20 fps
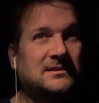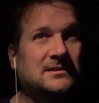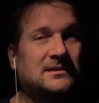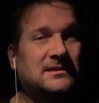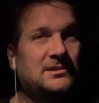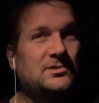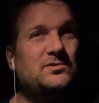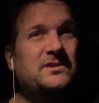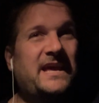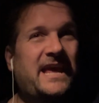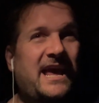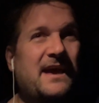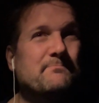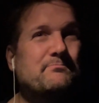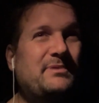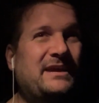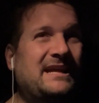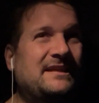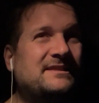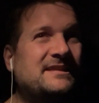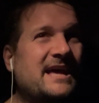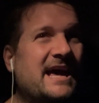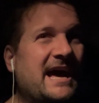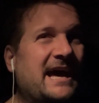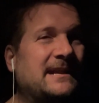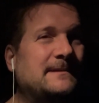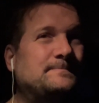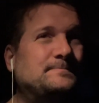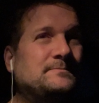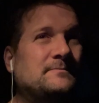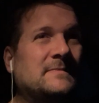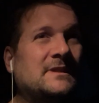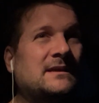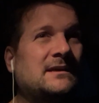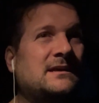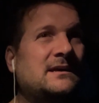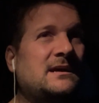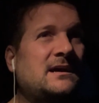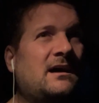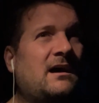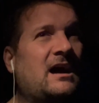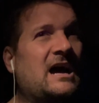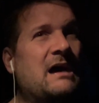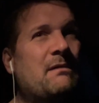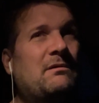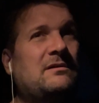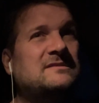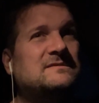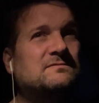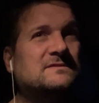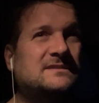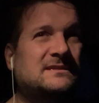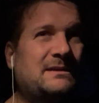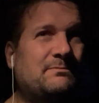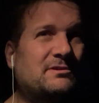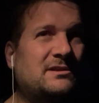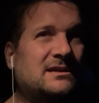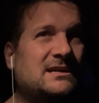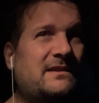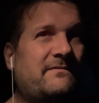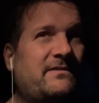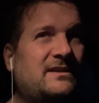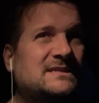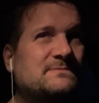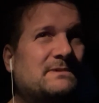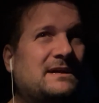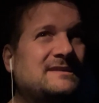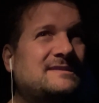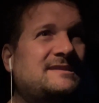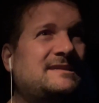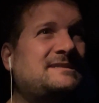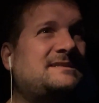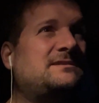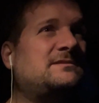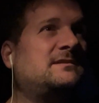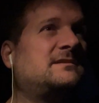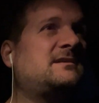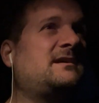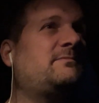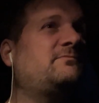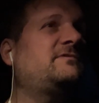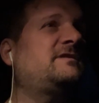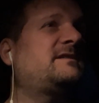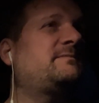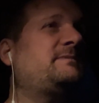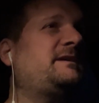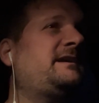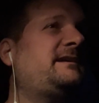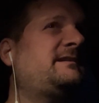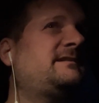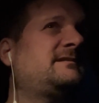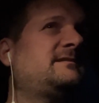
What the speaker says: You can't beat that. I almost was able to convince my sister to come with me.